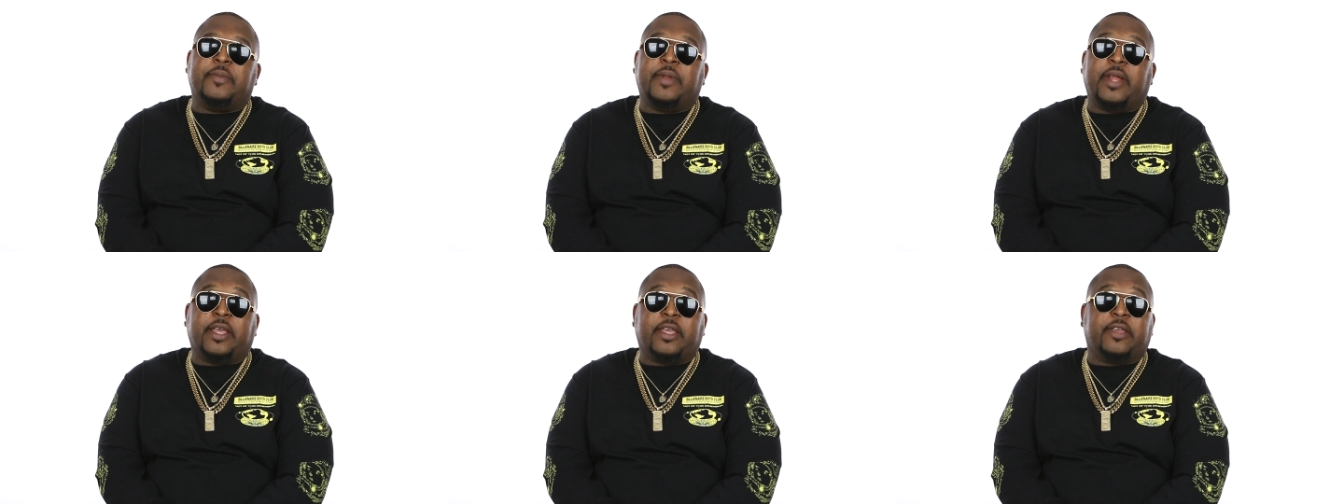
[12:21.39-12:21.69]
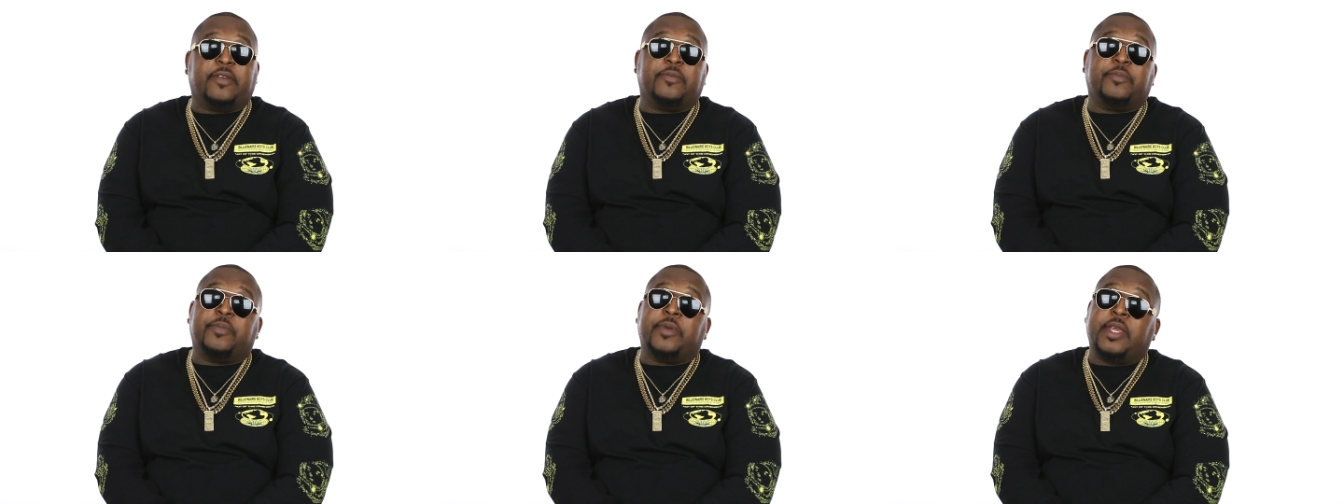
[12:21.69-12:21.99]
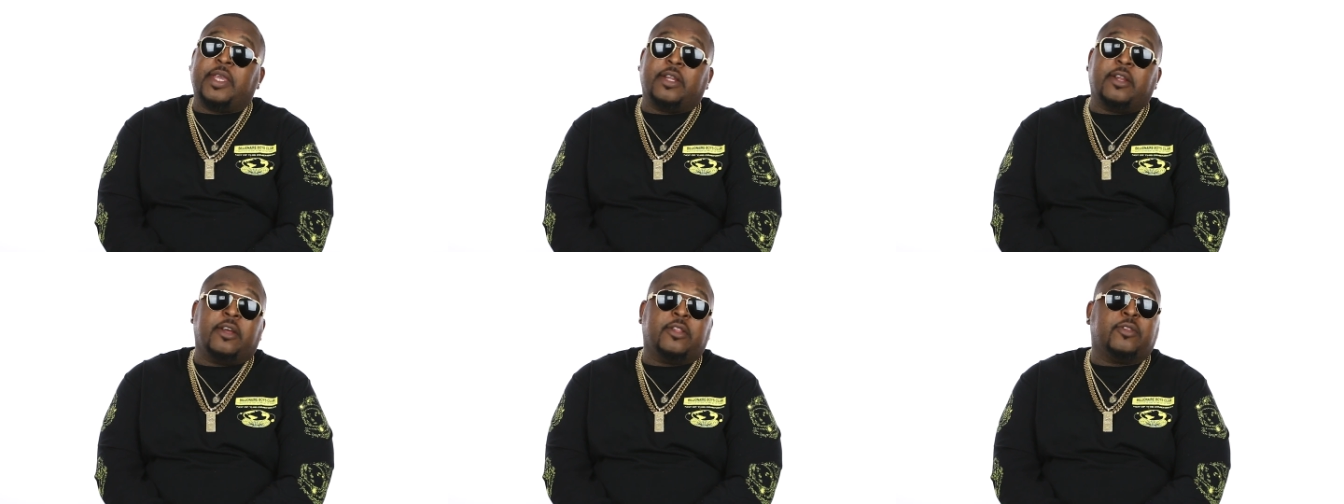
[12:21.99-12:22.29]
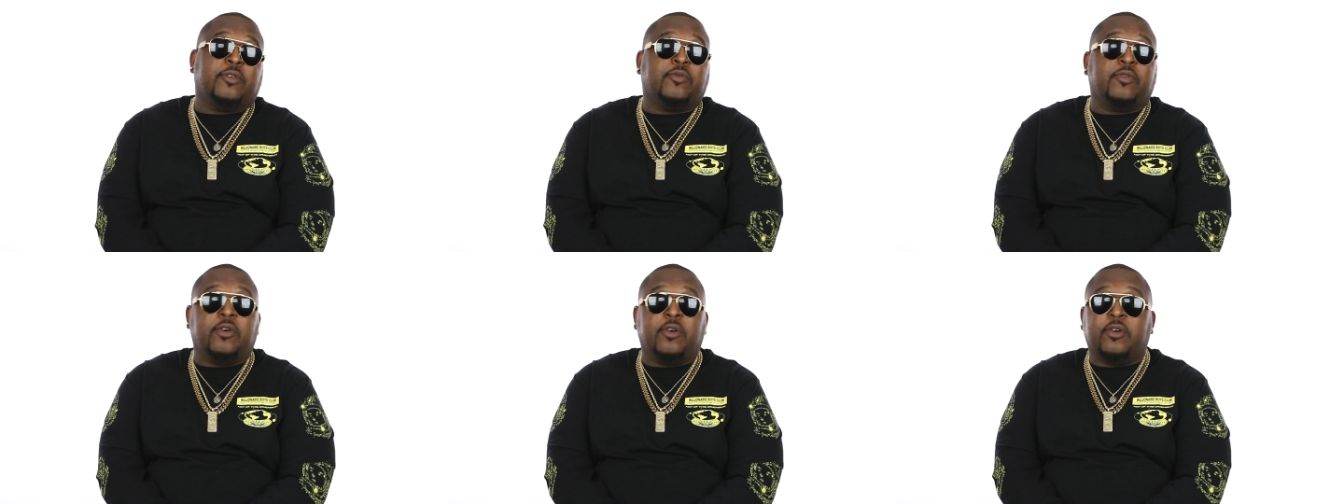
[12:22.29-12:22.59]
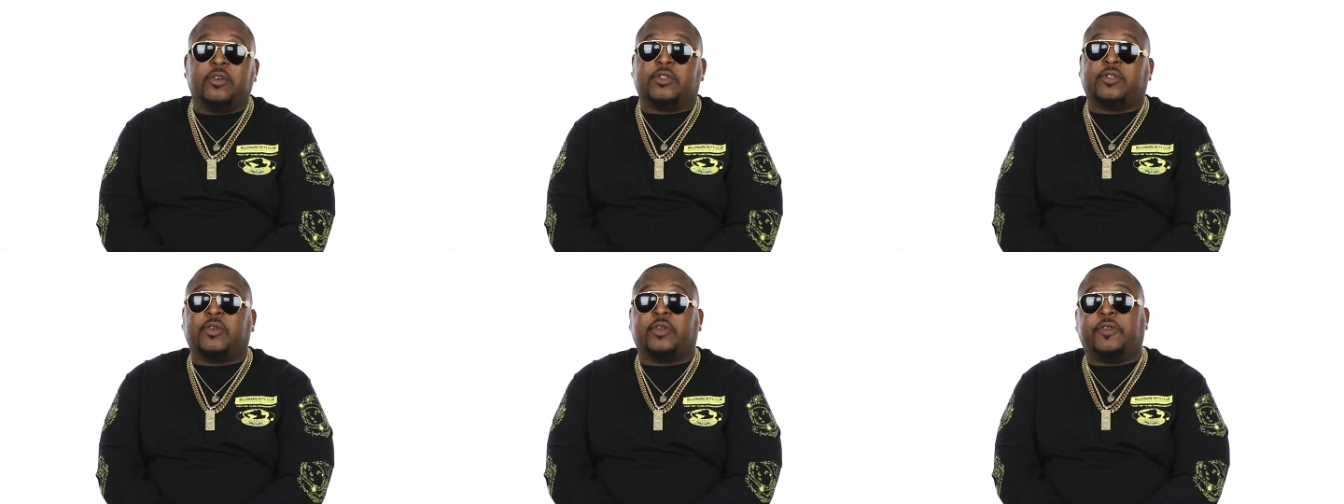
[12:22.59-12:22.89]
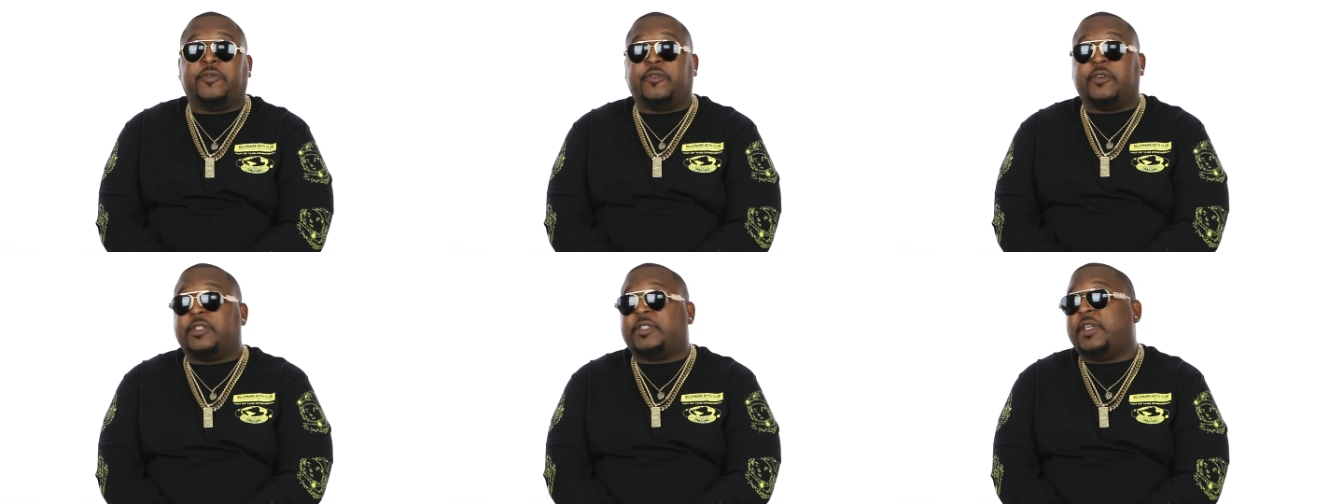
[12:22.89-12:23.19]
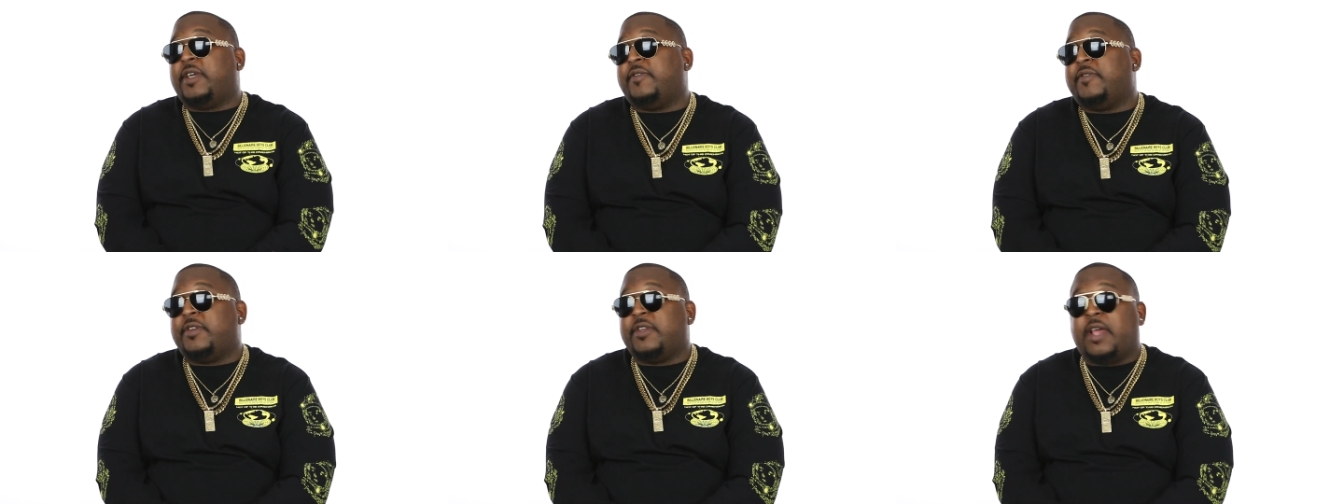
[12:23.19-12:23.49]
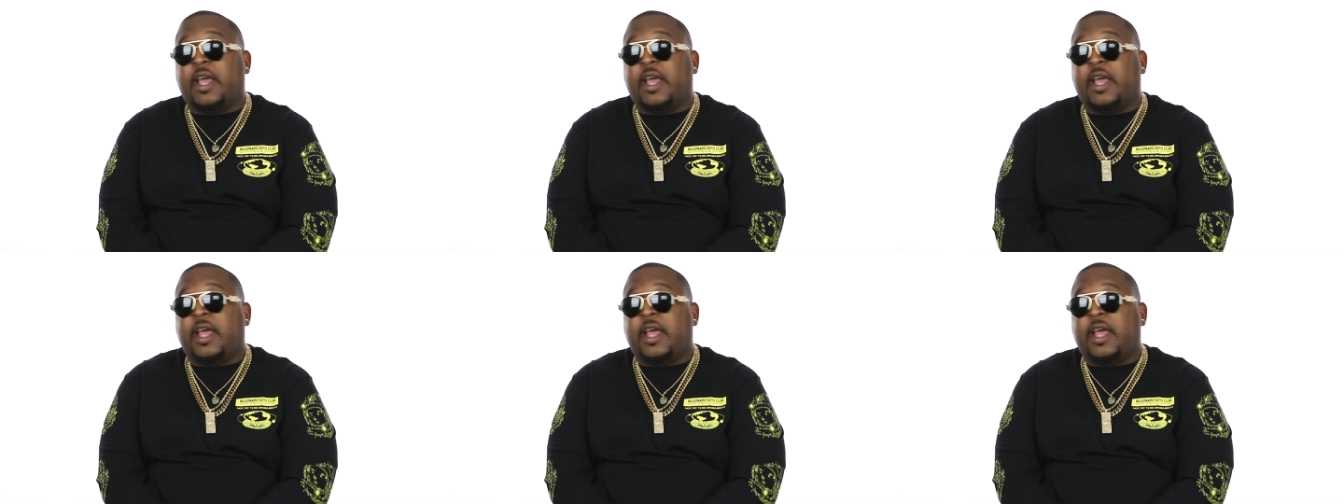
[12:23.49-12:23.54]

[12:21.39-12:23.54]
Like being on the road twenty four seven.